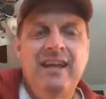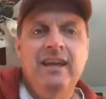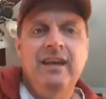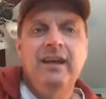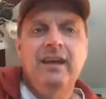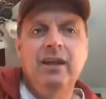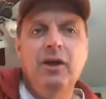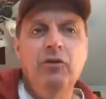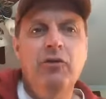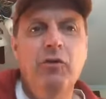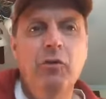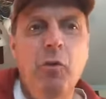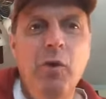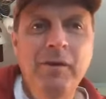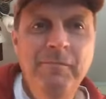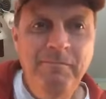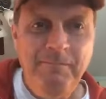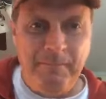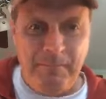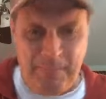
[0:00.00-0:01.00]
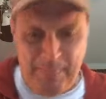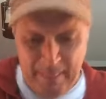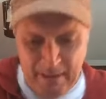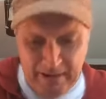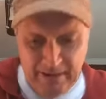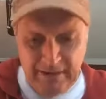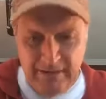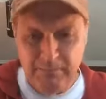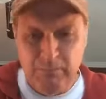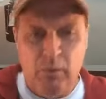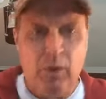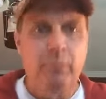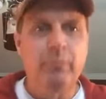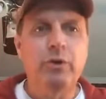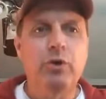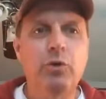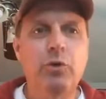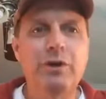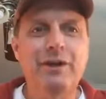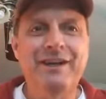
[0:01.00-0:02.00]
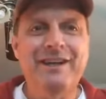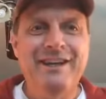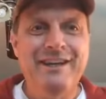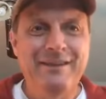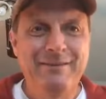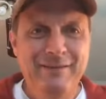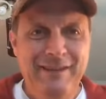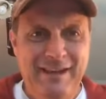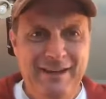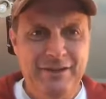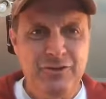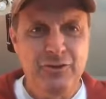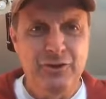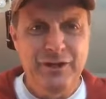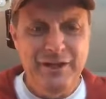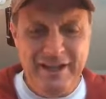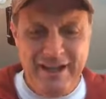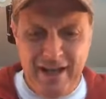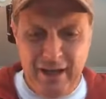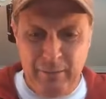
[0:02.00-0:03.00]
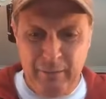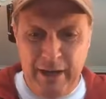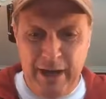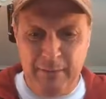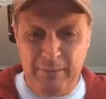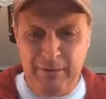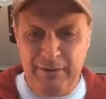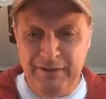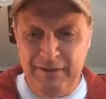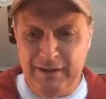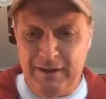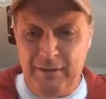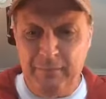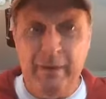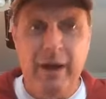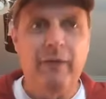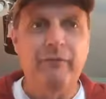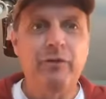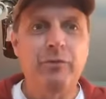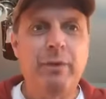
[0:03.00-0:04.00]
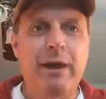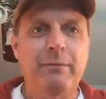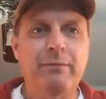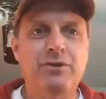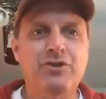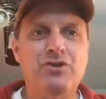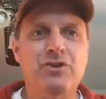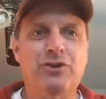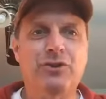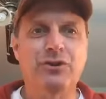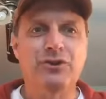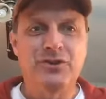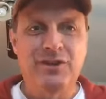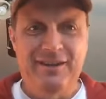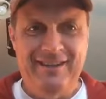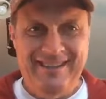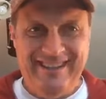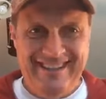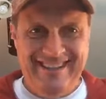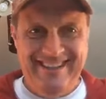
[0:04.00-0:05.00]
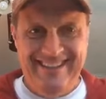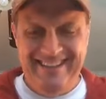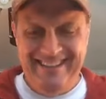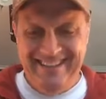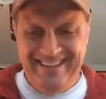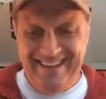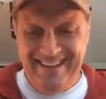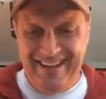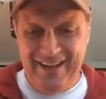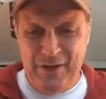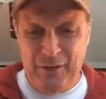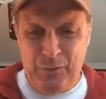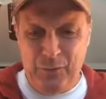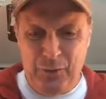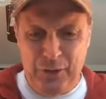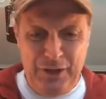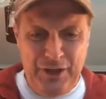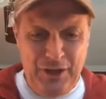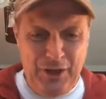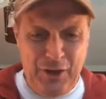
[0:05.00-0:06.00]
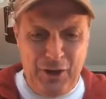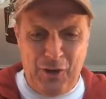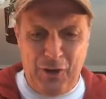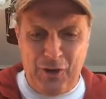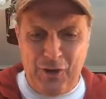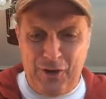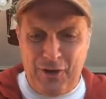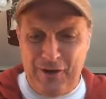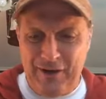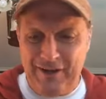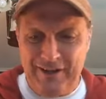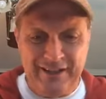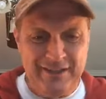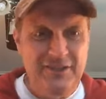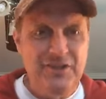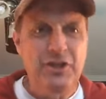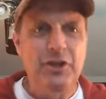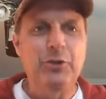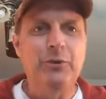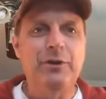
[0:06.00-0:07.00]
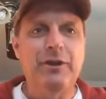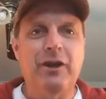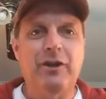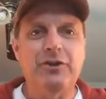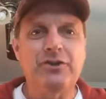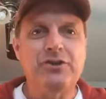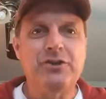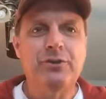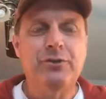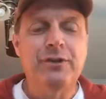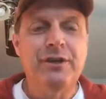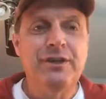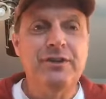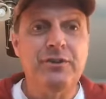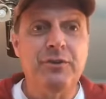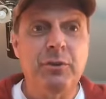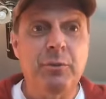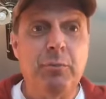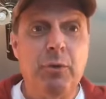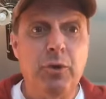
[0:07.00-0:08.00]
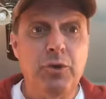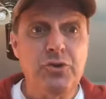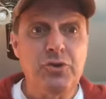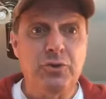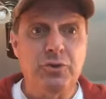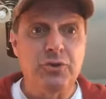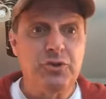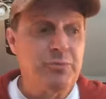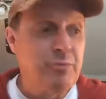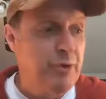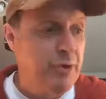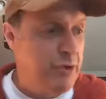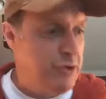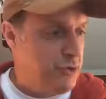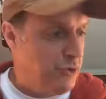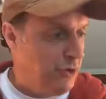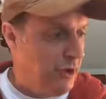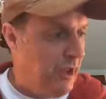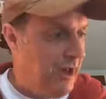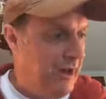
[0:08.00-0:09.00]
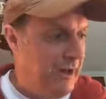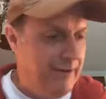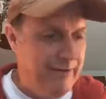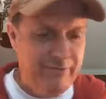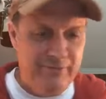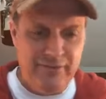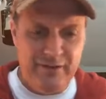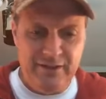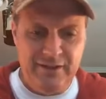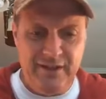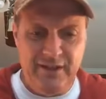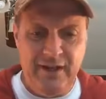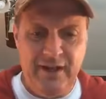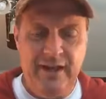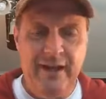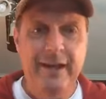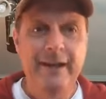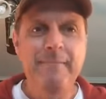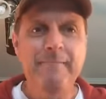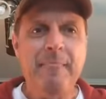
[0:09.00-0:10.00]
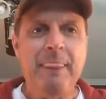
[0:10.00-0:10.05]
Hello, everyone. Mark Milwee again, uh, Trinity, Alabama, uh, Mount View Baptist Church. Uh, we are uh, continuing our series on the personal spiritual life uh, today.